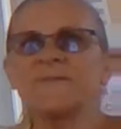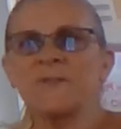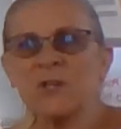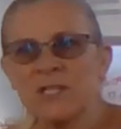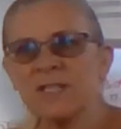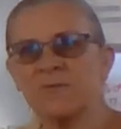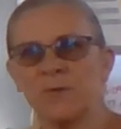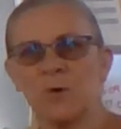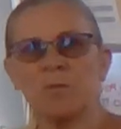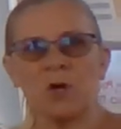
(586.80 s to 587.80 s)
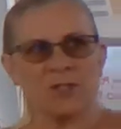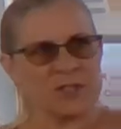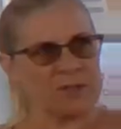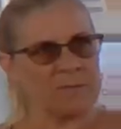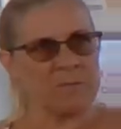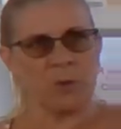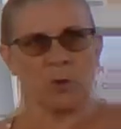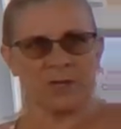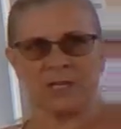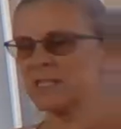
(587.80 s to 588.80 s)
first and foremost
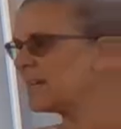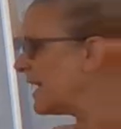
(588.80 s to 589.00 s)
important